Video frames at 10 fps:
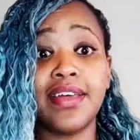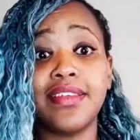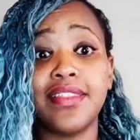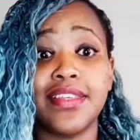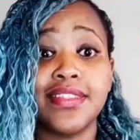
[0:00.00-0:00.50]
Other
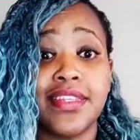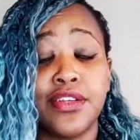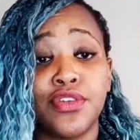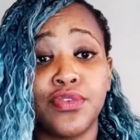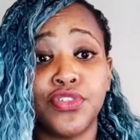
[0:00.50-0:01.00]
things that are
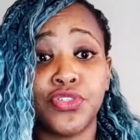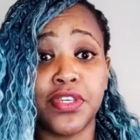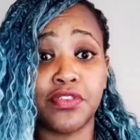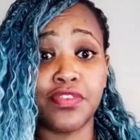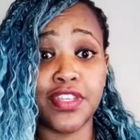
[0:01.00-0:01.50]
known to
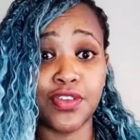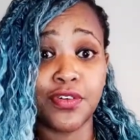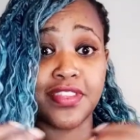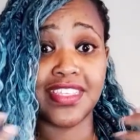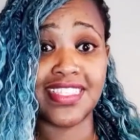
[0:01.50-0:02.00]
increase
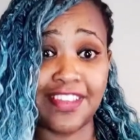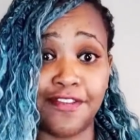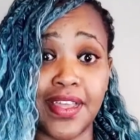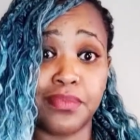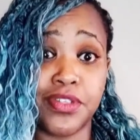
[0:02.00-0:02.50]
all these
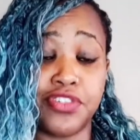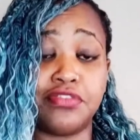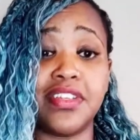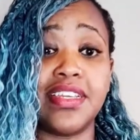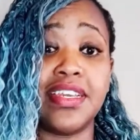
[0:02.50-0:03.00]

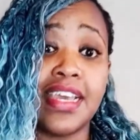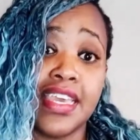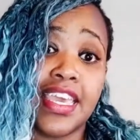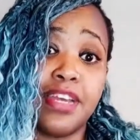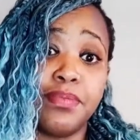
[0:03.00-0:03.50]
inflammatory
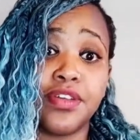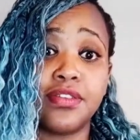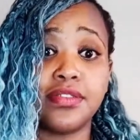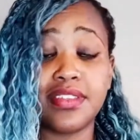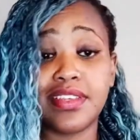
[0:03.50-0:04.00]

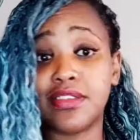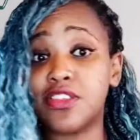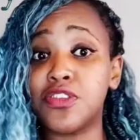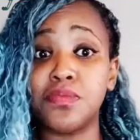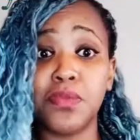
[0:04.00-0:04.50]
chemicals is
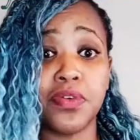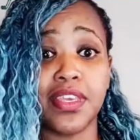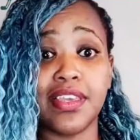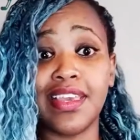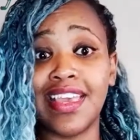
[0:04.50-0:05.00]

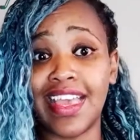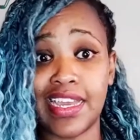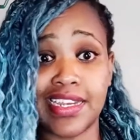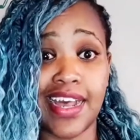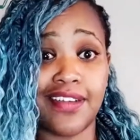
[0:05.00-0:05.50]
smoking
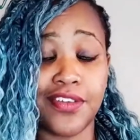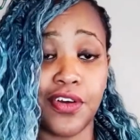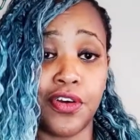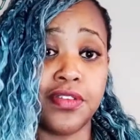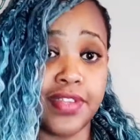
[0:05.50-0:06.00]
and
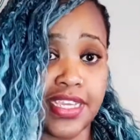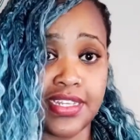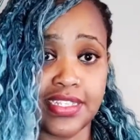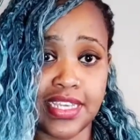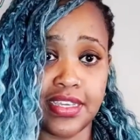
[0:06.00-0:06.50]
alcohol
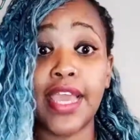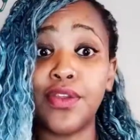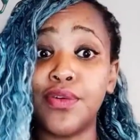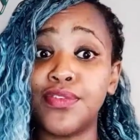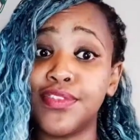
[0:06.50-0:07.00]
intake,
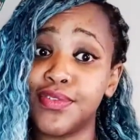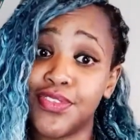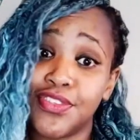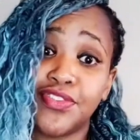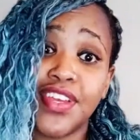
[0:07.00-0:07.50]
and also
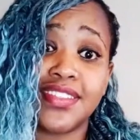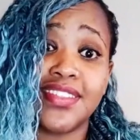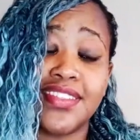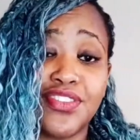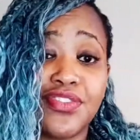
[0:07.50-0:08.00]
stress.
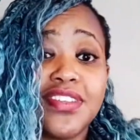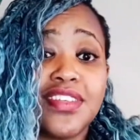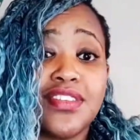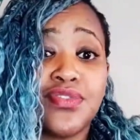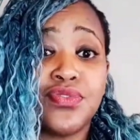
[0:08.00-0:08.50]
Stress
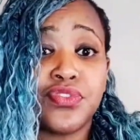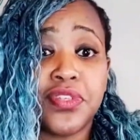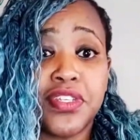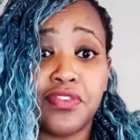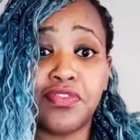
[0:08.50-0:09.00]
is known to
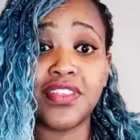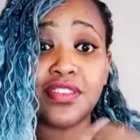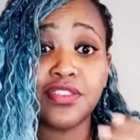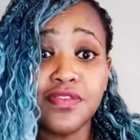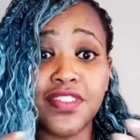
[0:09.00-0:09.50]
increase
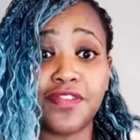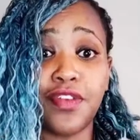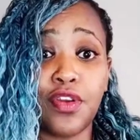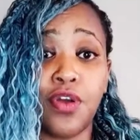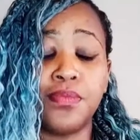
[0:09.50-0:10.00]
lots of
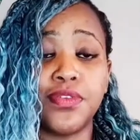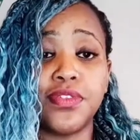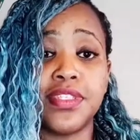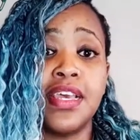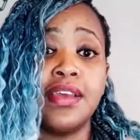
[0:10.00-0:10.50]
different
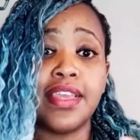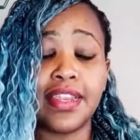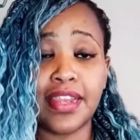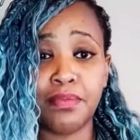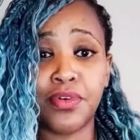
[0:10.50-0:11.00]
hormones
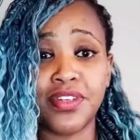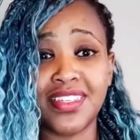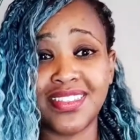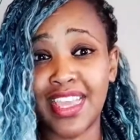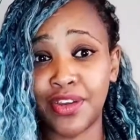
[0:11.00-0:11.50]
in our
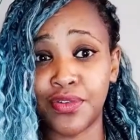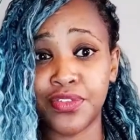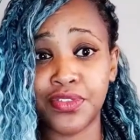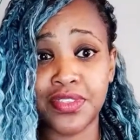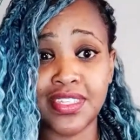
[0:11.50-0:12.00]
bodies and
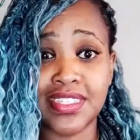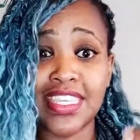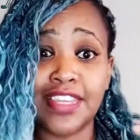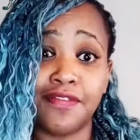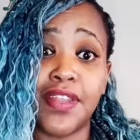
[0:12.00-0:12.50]
also these
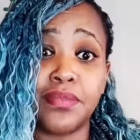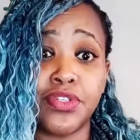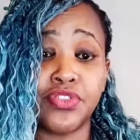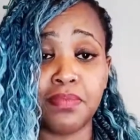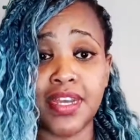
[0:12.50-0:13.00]

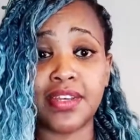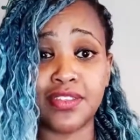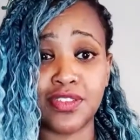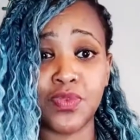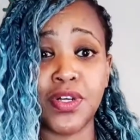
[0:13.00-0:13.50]
inflammatory
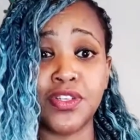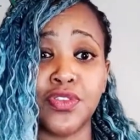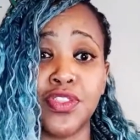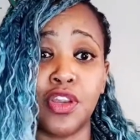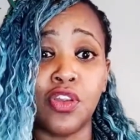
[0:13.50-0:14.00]
markers as well. So
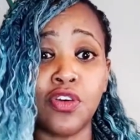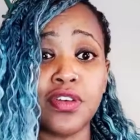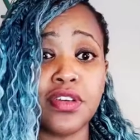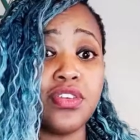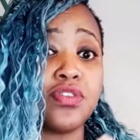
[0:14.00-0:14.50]
the
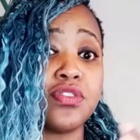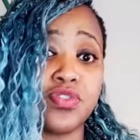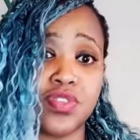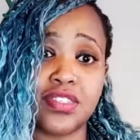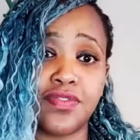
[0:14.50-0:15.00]
longer you're
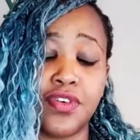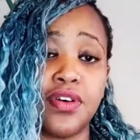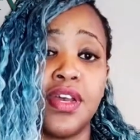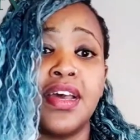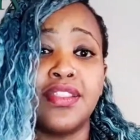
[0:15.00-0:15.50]
stressed for,
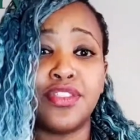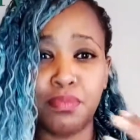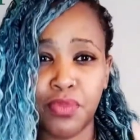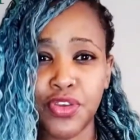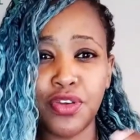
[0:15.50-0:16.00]
the
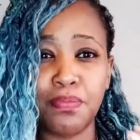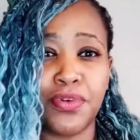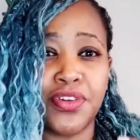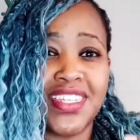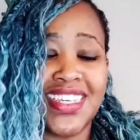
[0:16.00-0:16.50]
more your
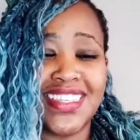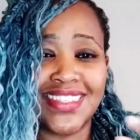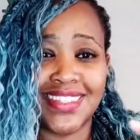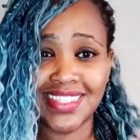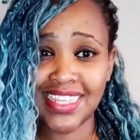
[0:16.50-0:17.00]
body is
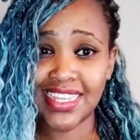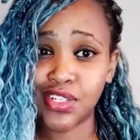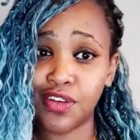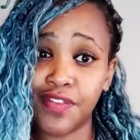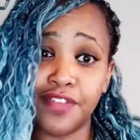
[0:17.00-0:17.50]
in a state
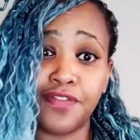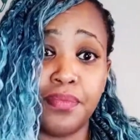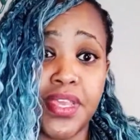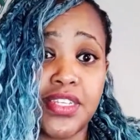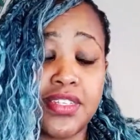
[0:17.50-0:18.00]
of
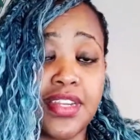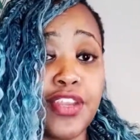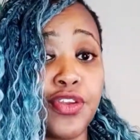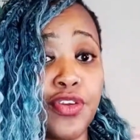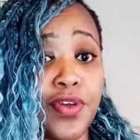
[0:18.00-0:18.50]
inflammation and
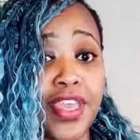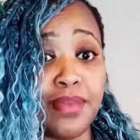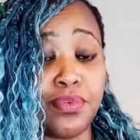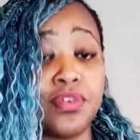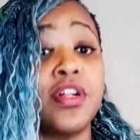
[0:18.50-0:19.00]
you're not
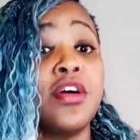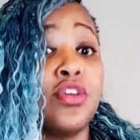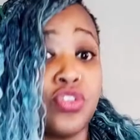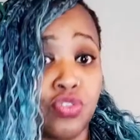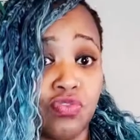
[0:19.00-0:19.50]
able
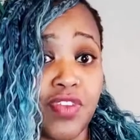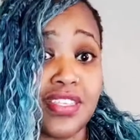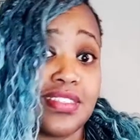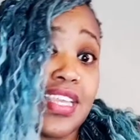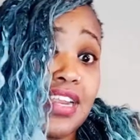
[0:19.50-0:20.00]
to
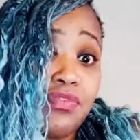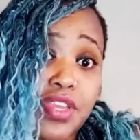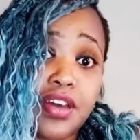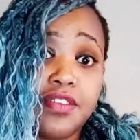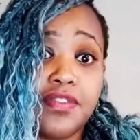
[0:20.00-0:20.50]
rest and
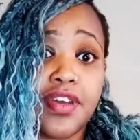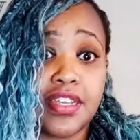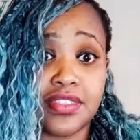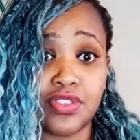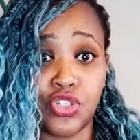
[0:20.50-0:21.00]
recover
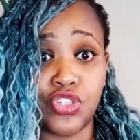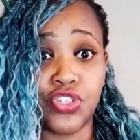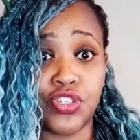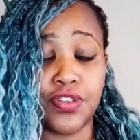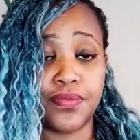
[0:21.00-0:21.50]
as you
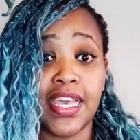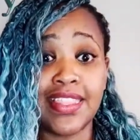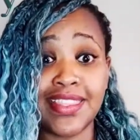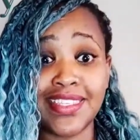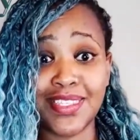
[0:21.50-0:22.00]
should.
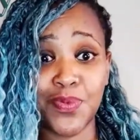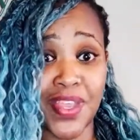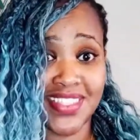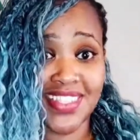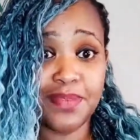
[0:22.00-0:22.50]
And this is
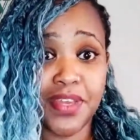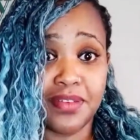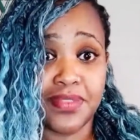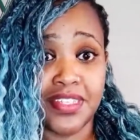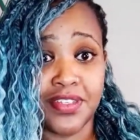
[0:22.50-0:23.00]
where sleep
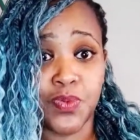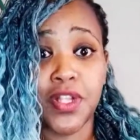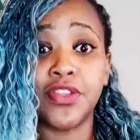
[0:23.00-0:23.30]
comes in as well.